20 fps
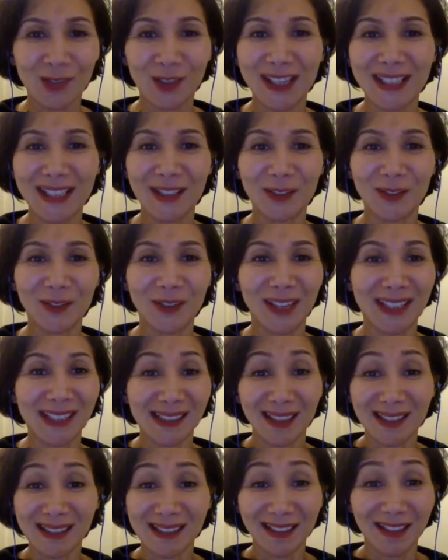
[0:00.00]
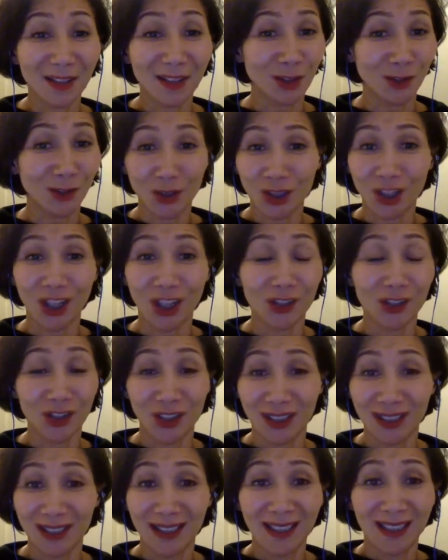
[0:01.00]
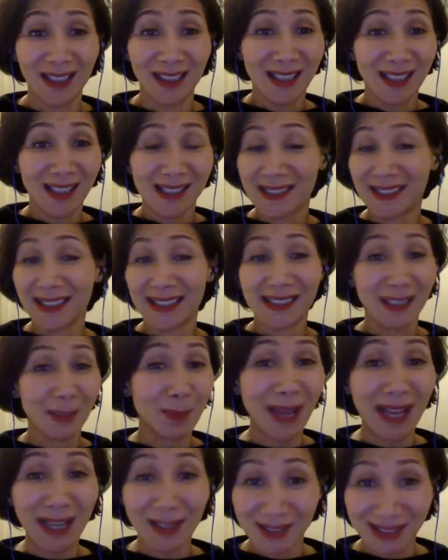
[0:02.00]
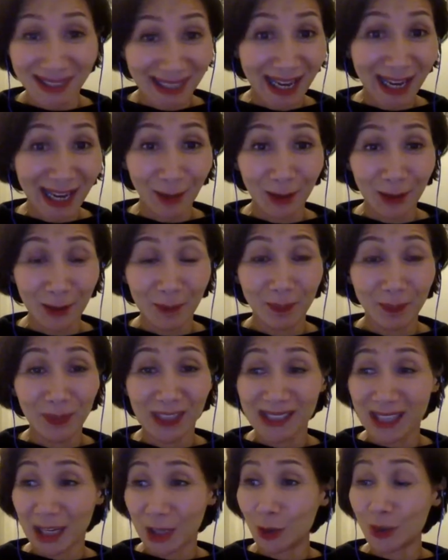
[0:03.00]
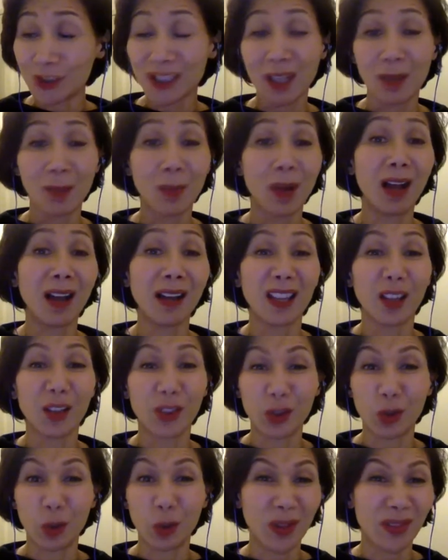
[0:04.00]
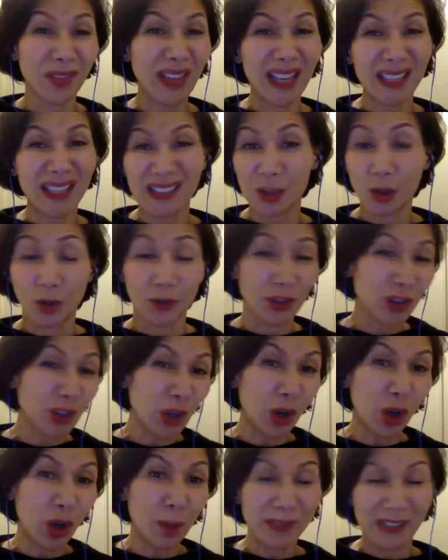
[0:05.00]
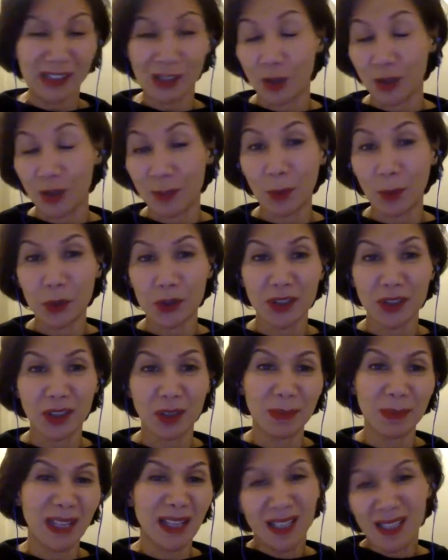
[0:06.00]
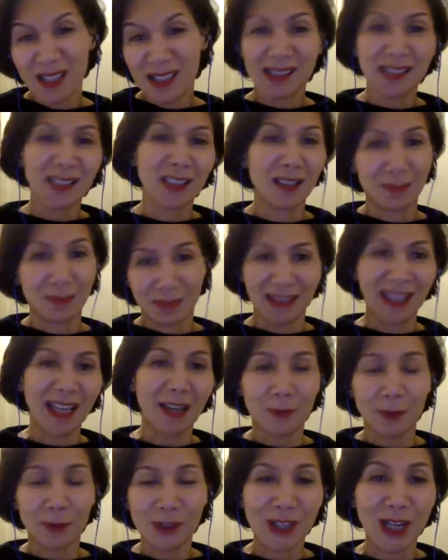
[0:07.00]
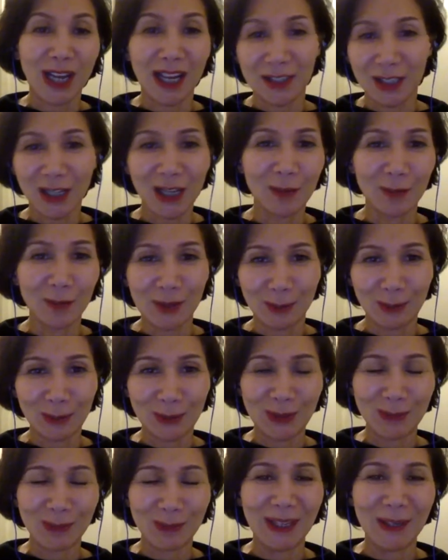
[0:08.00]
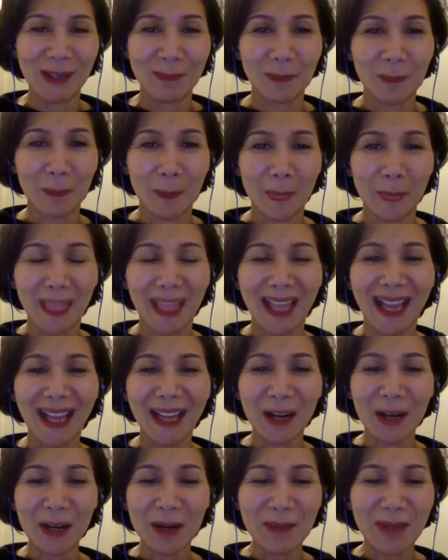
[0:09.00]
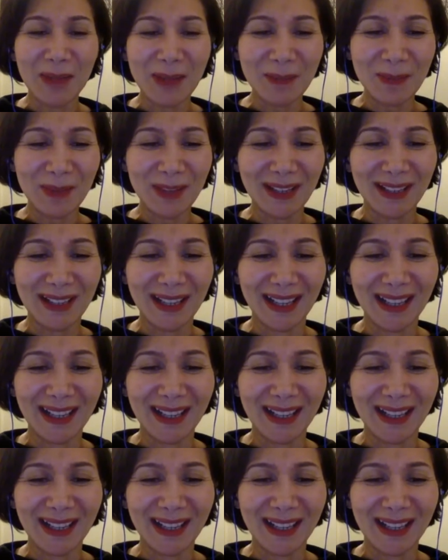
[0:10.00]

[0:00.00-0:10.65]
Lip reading: face to face, and I started off charging £60 an hour because I looked in the market. I thought, well, that's not the top, it's not the bottom. So that feels kind of comfortable to me. And I remember